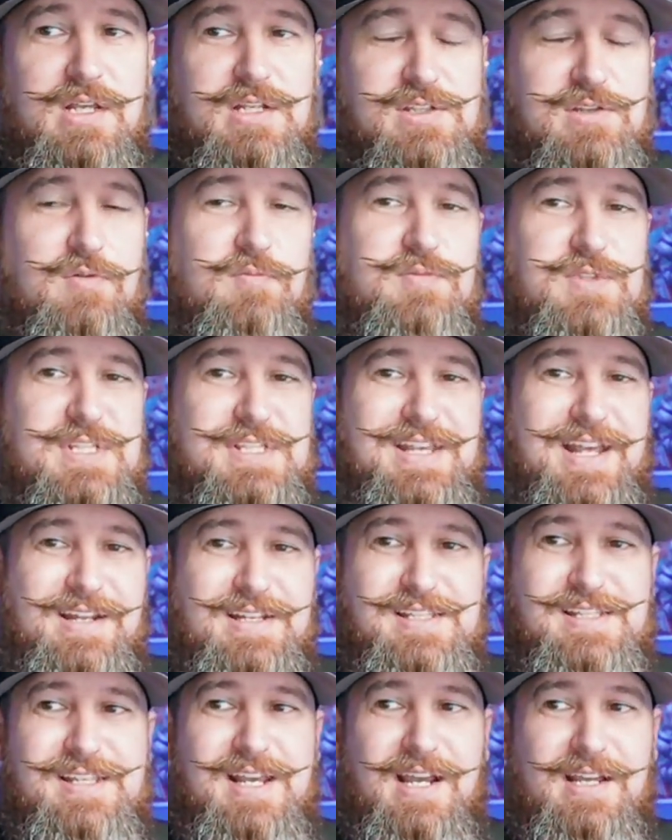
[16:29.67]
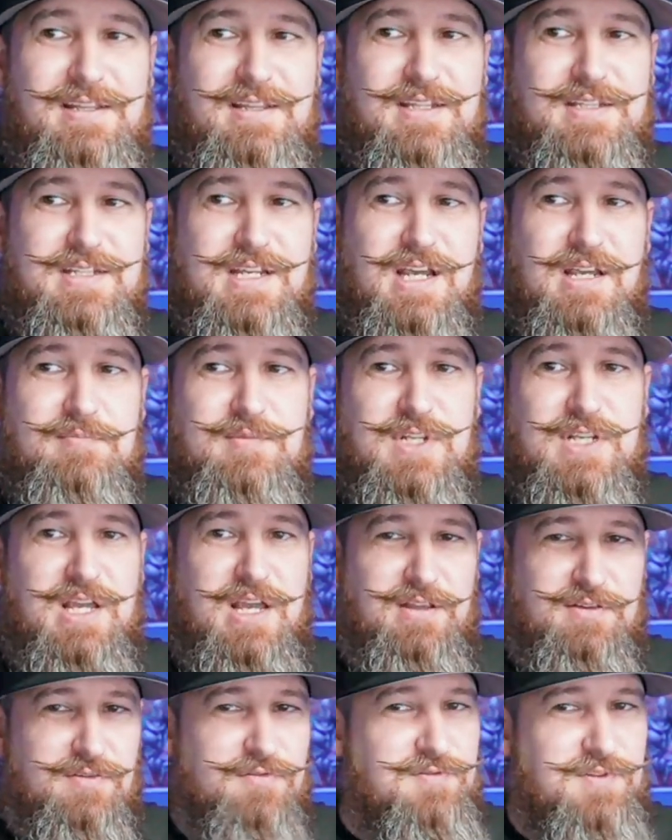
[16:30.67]
So set aside the time to
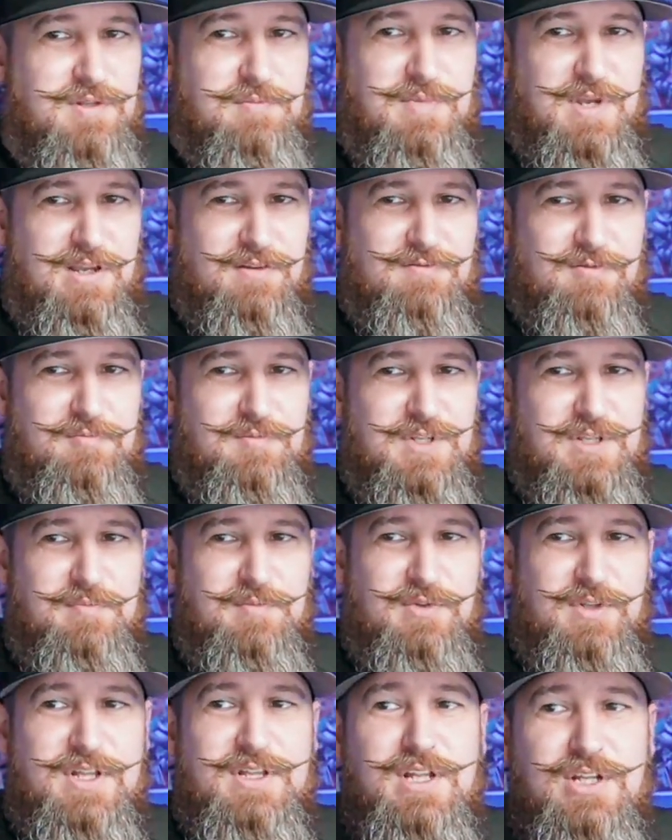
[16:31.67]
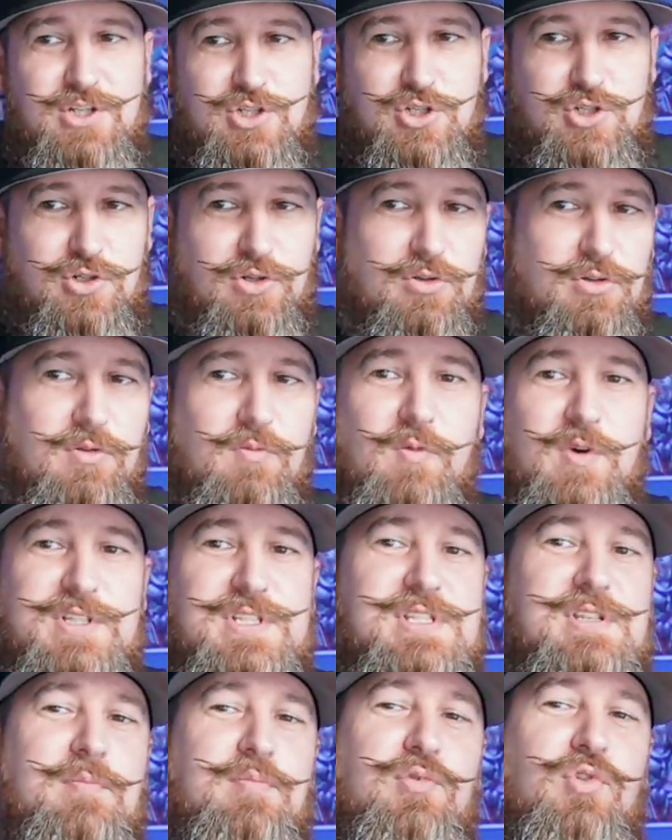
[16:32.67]
gather feedback from people, and then journal
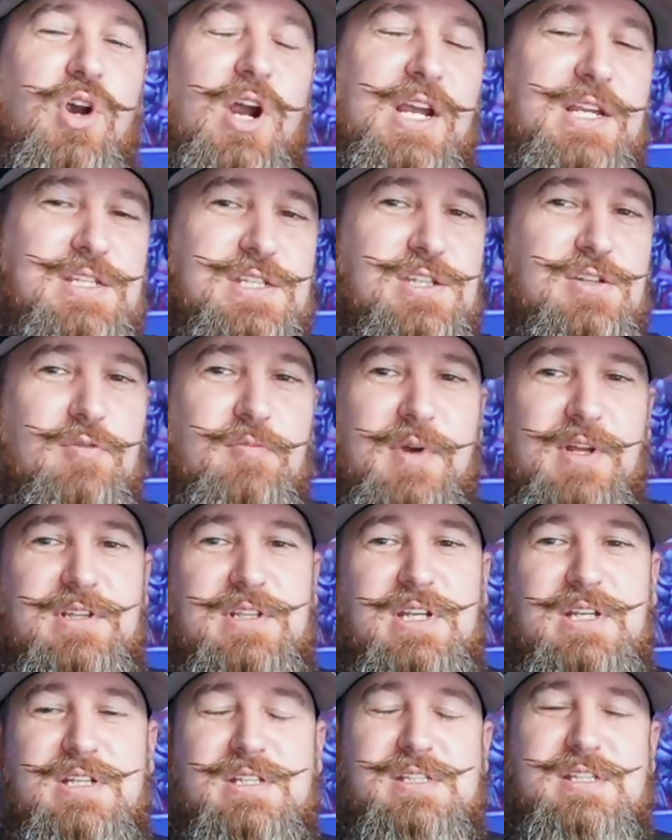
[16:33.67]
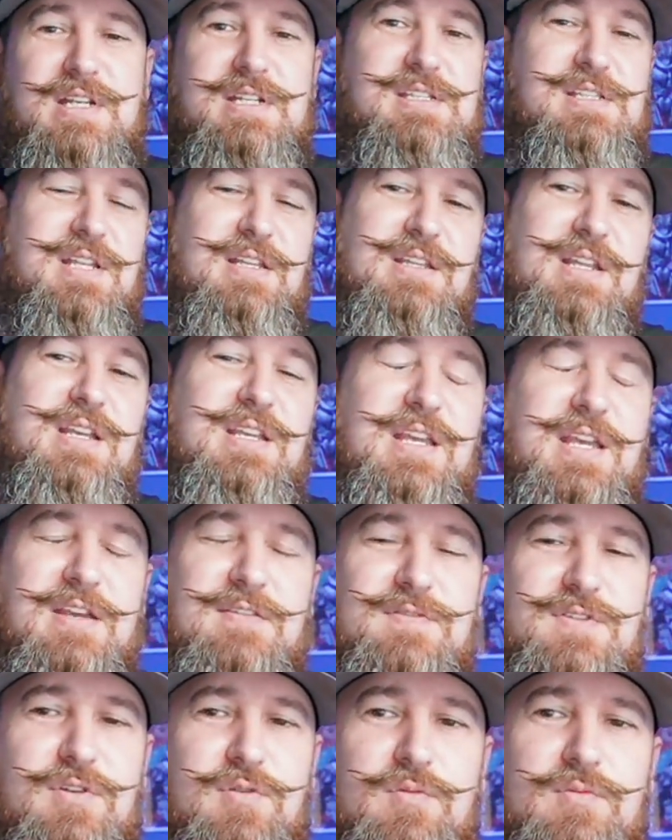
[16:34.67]
what surprised you about the insights that they
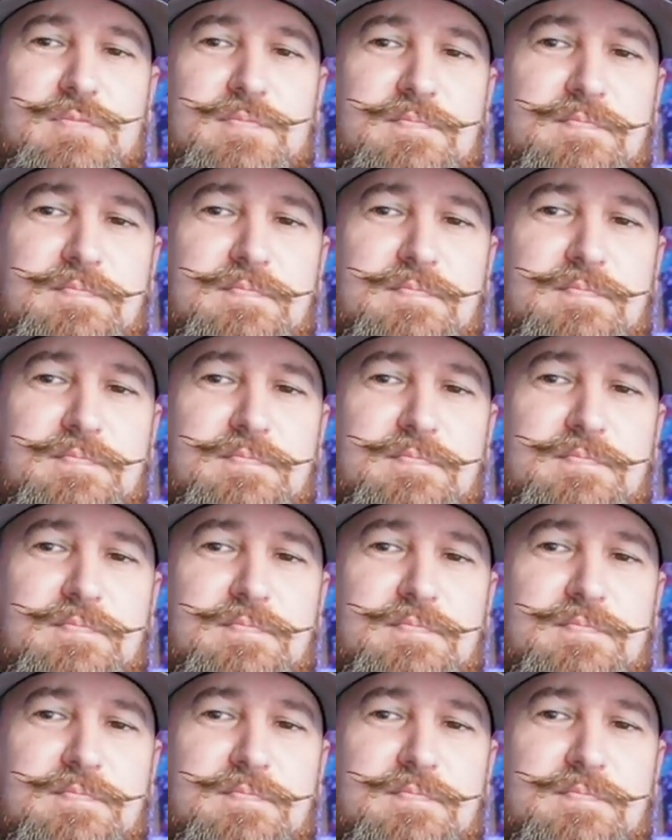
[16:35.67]
gave you.